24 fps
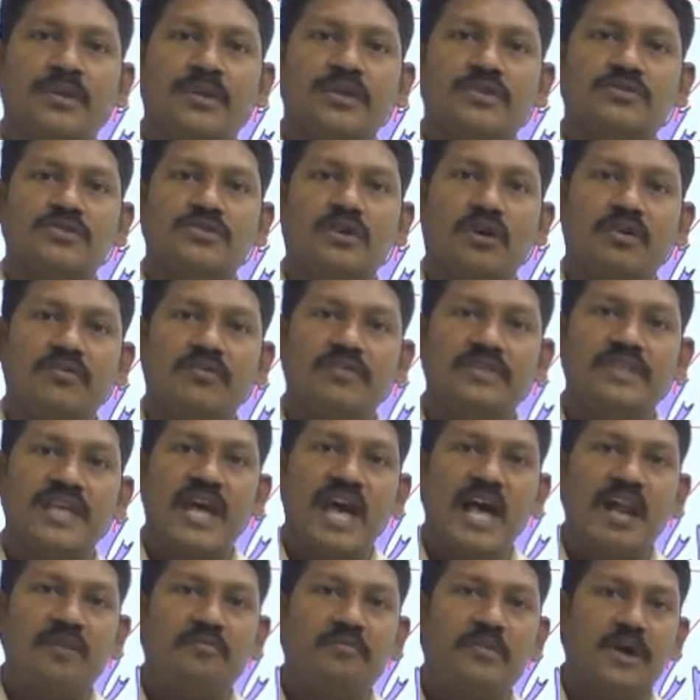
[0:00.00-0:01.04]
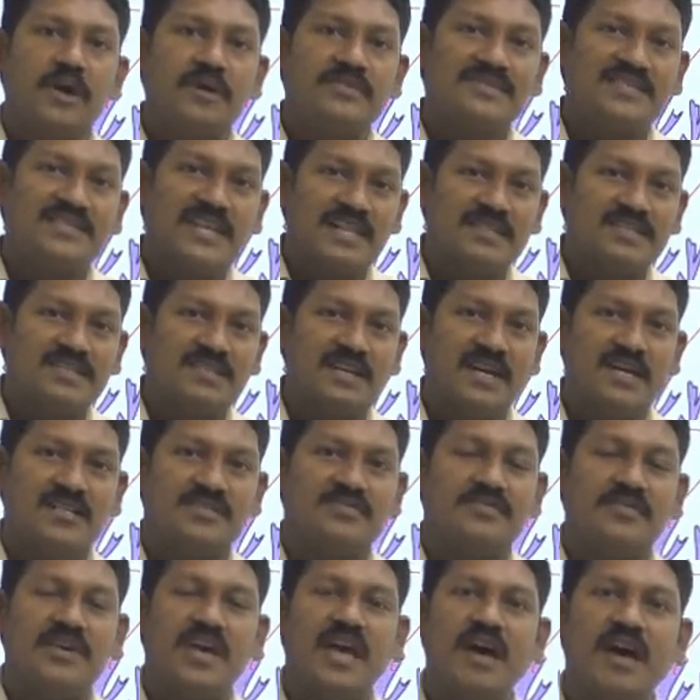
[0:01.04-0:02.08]
So with the help of
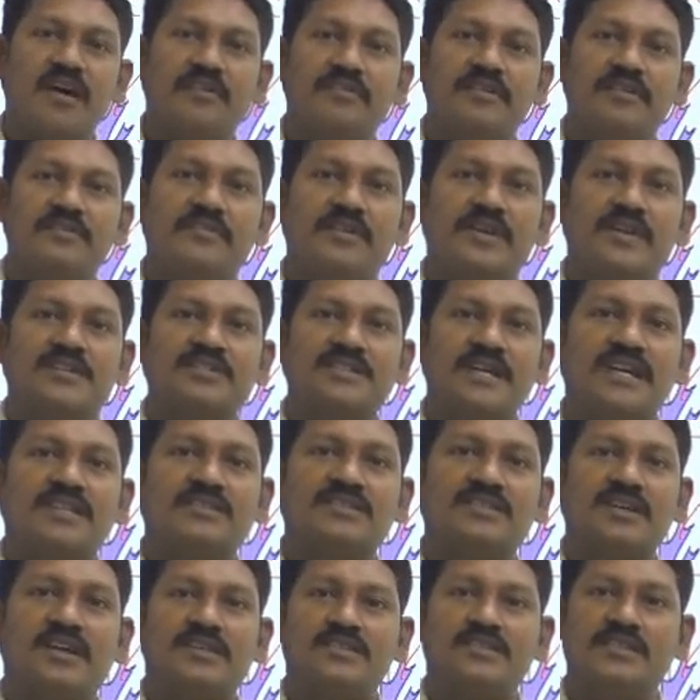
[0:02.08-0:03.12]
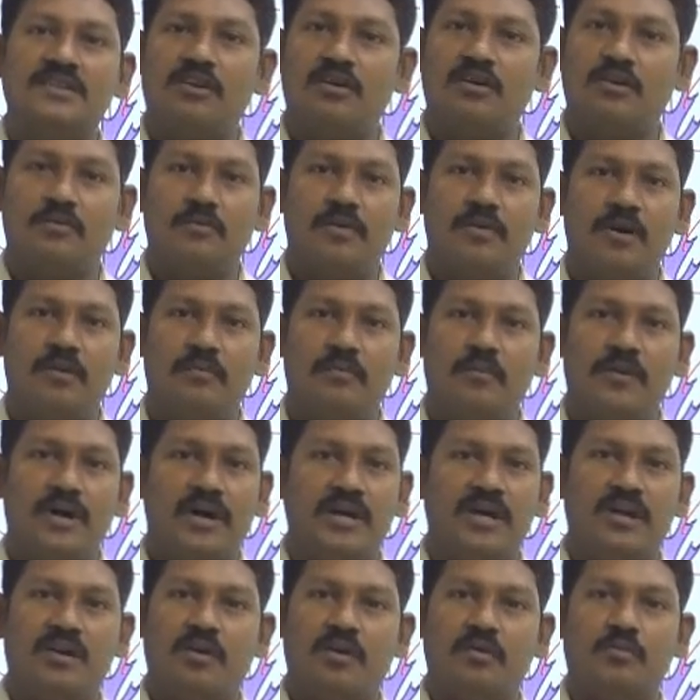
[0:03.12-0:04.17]
sensors, we have different sensors in
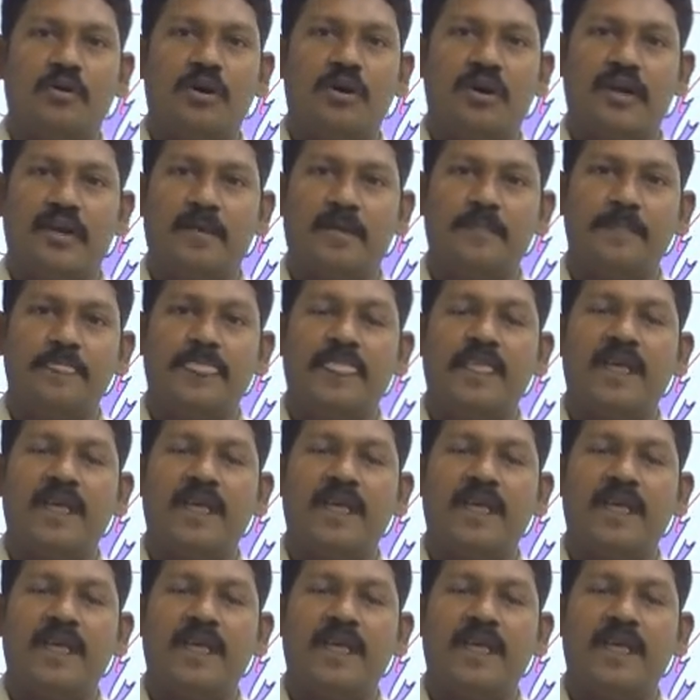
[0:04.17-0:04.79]
our in our body.